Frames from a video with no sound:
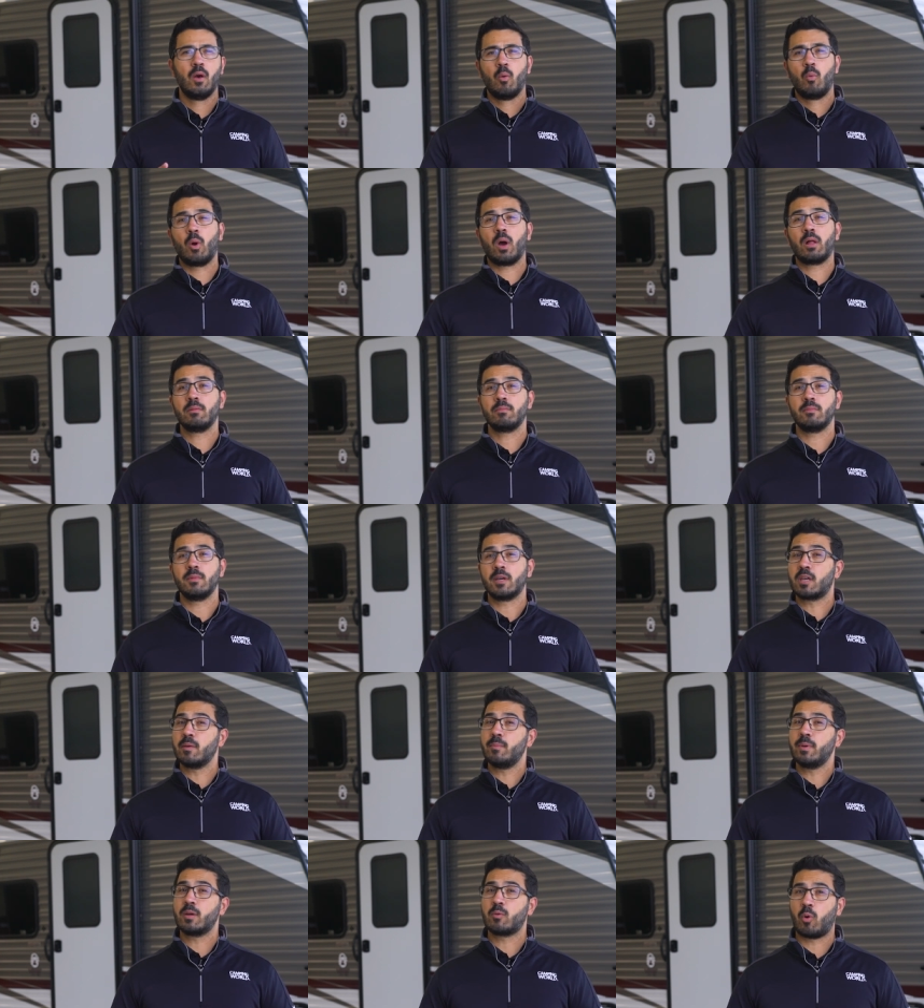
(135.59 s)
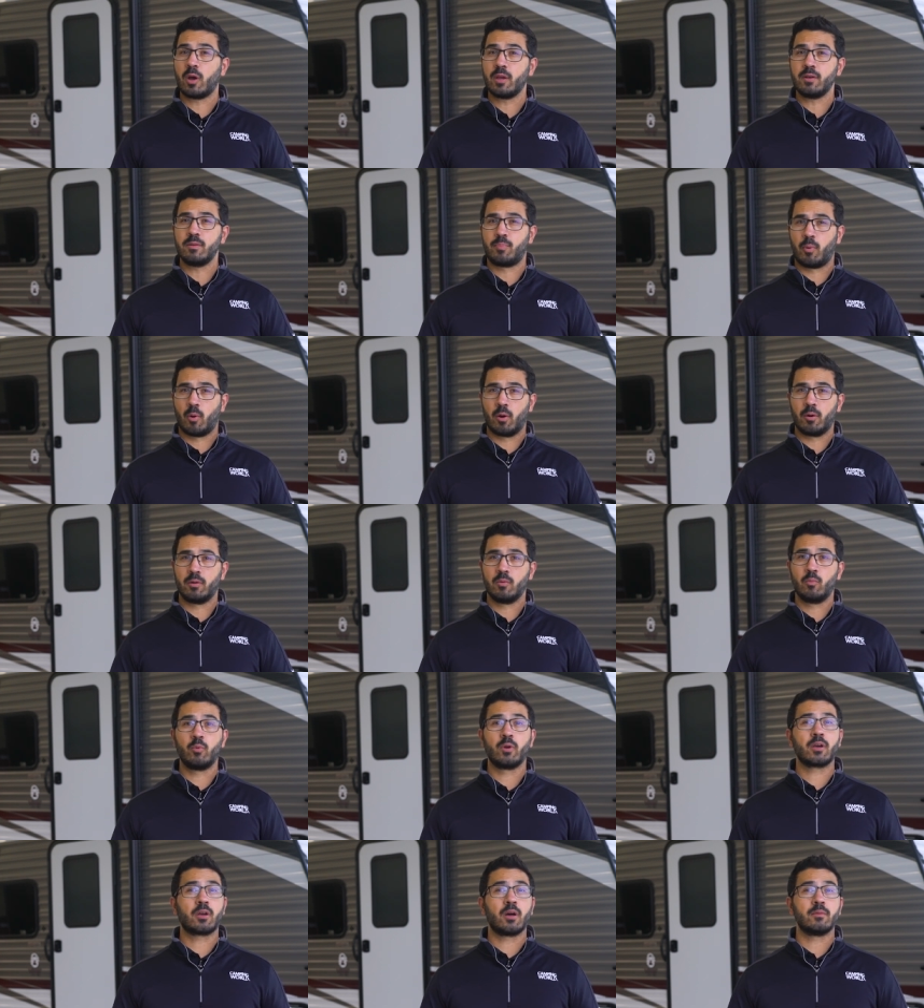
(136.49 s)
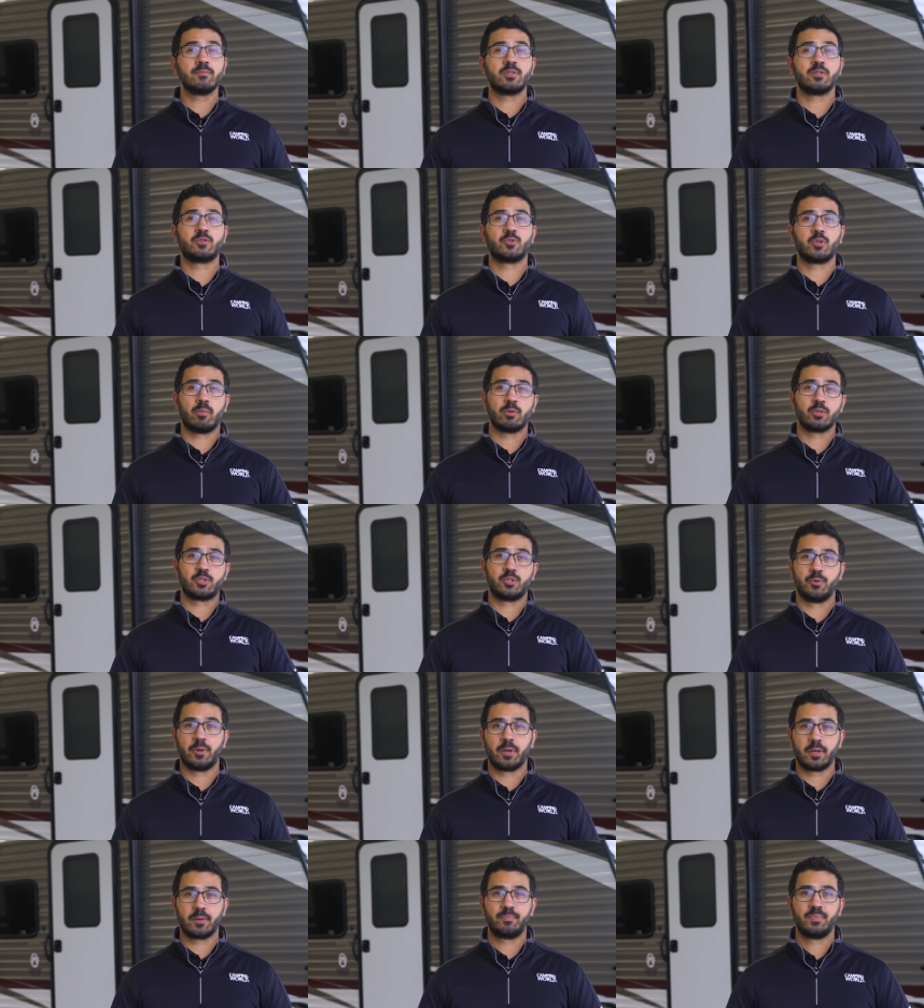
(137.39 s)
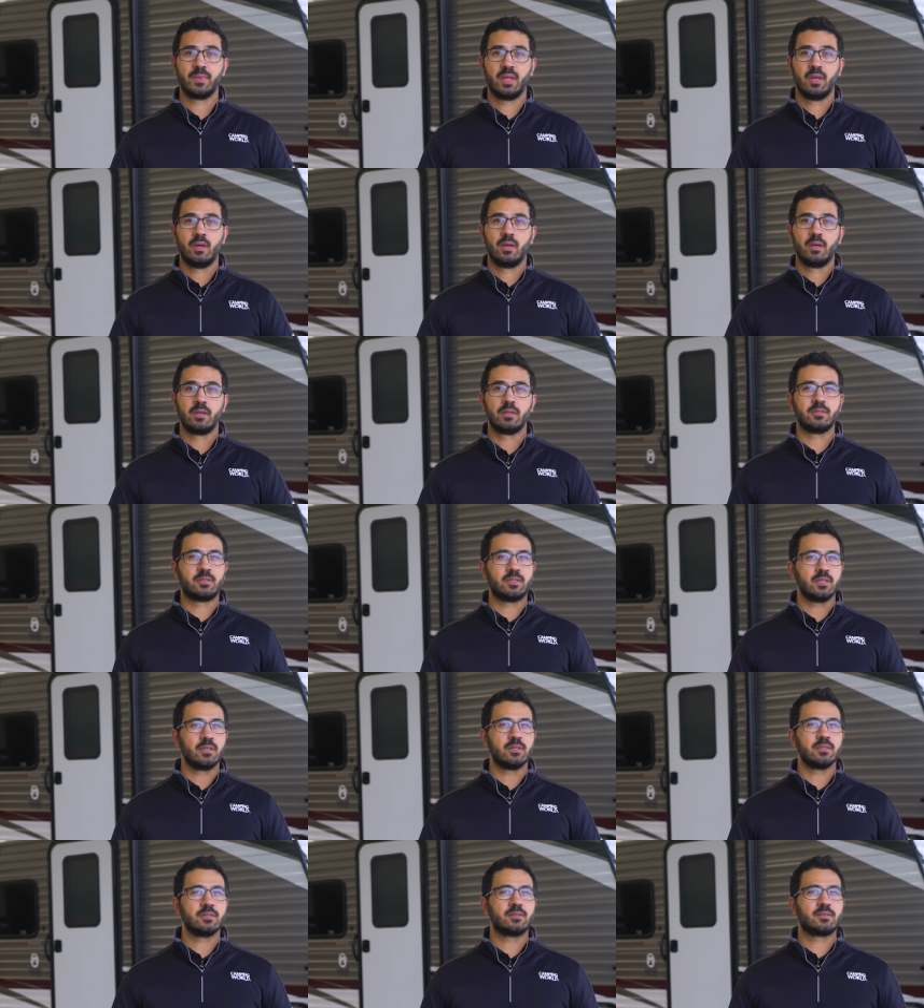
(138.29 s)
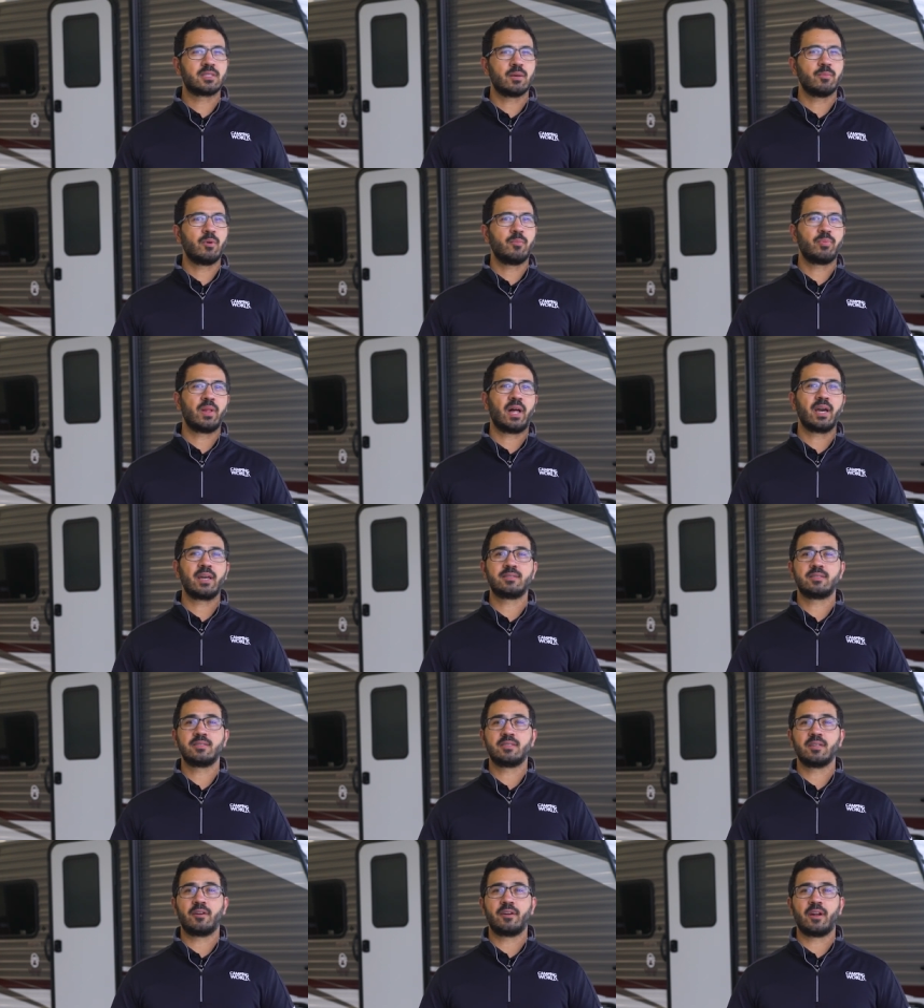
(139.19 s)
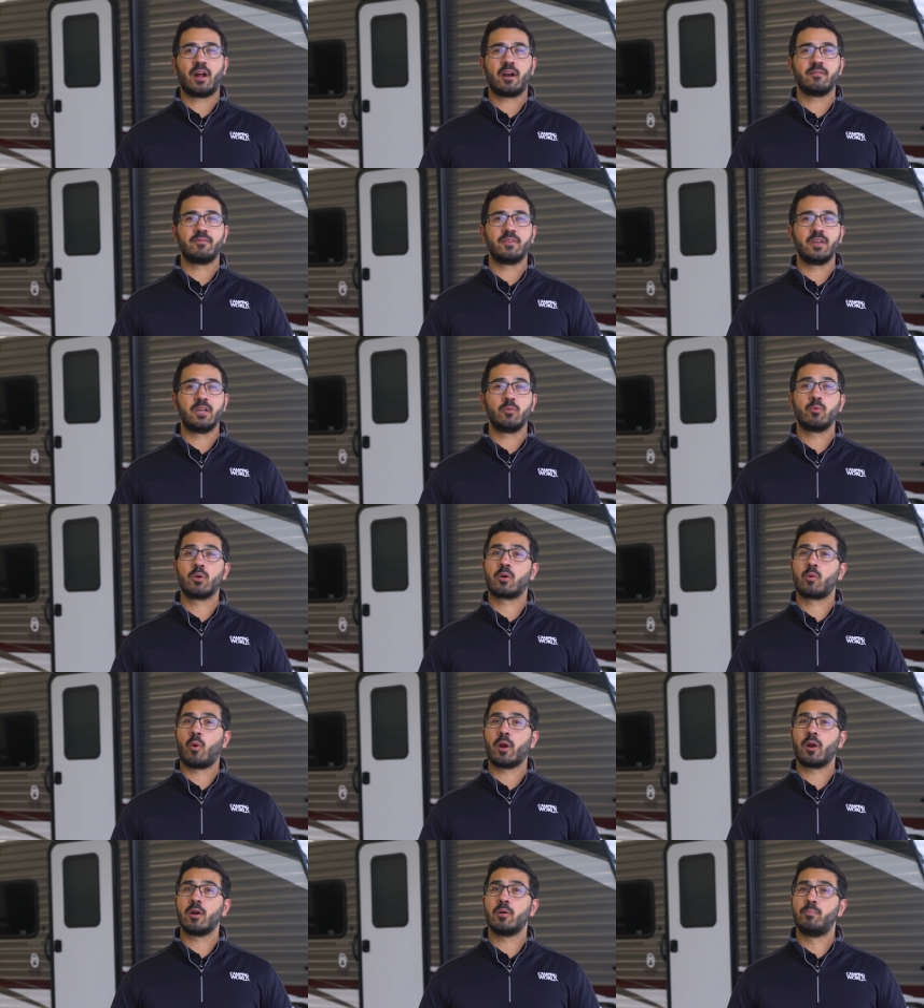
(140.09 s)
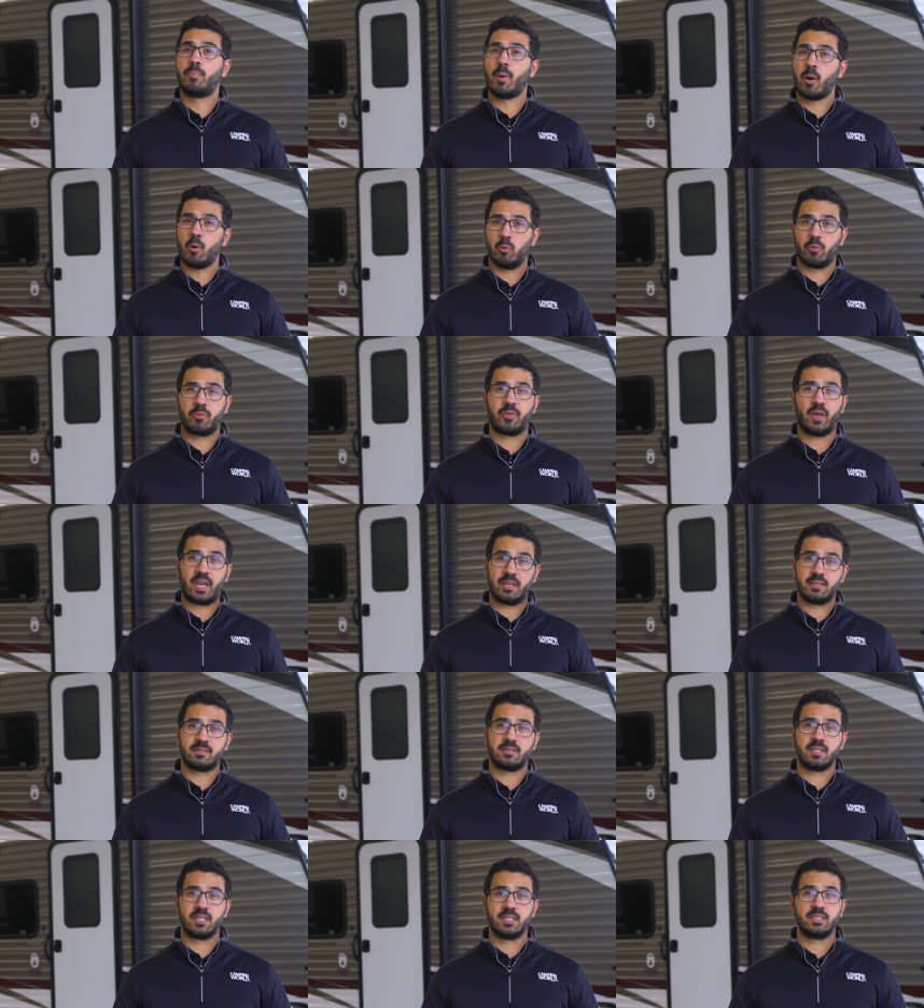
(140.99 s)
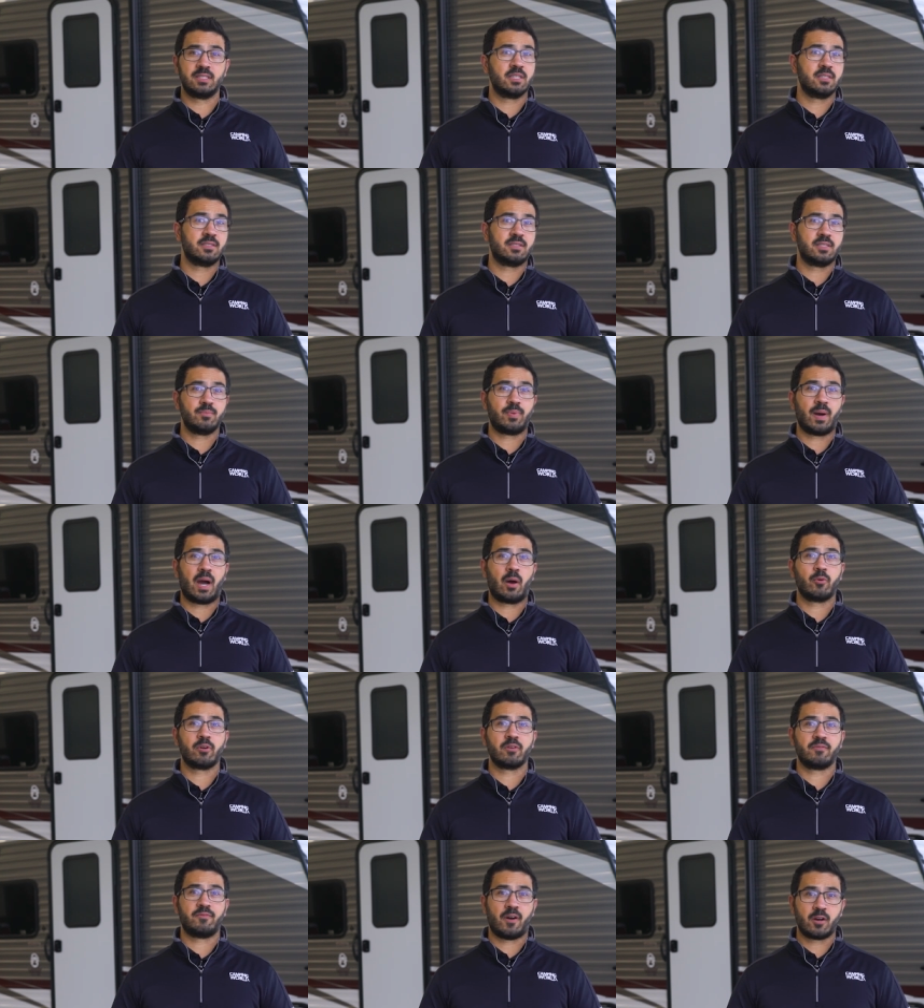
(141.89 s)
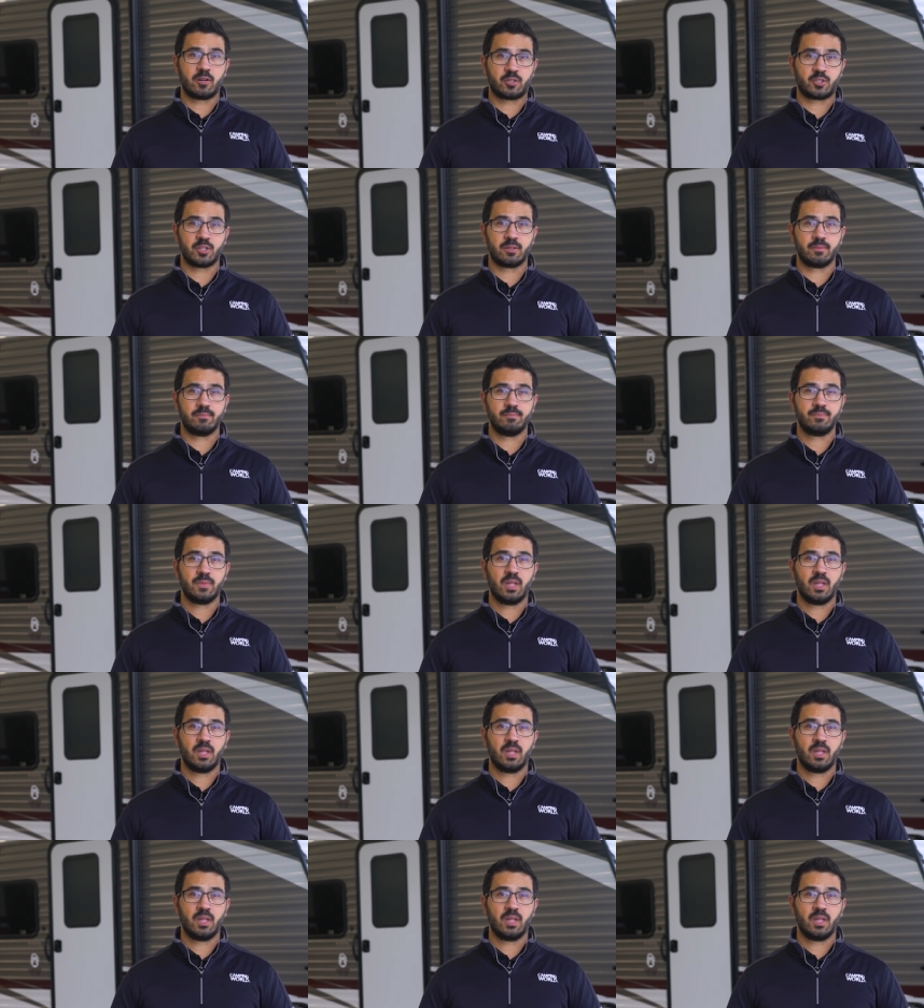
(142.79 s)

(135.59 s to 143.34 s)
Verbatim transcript: Well, it can be quite important when it comes to troubleshooting. You see, some appliances in an RV require both AC and DC power to function.